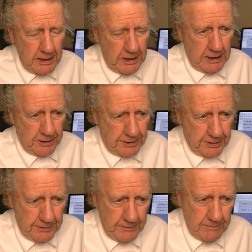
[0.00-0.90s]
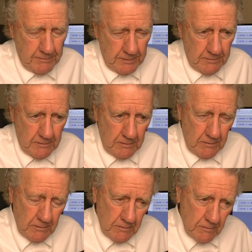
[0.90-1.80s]
is
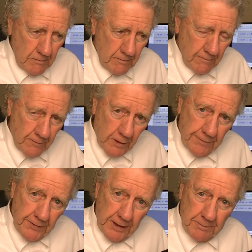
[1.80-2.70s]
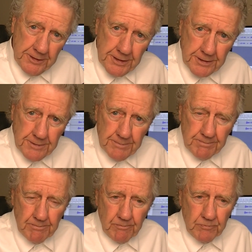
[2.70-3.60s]
very famous.
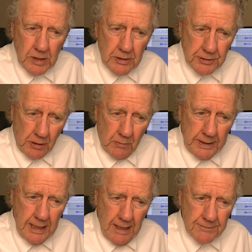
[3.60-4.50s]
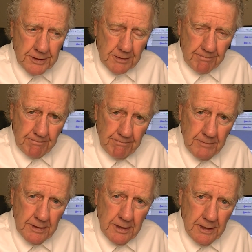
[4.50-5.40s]
So we have some
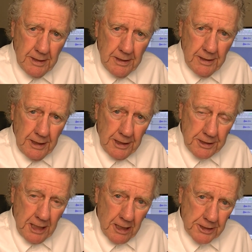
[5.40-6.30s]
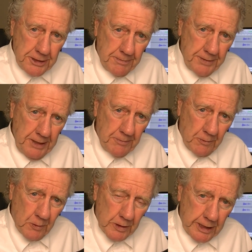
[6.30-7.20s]
intelligent people
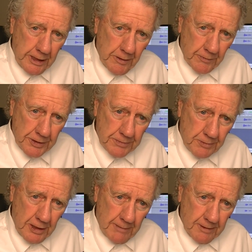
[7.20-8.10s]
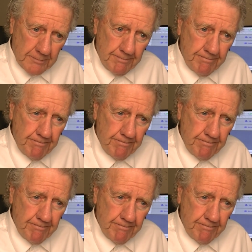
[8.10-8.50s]
working on this problem.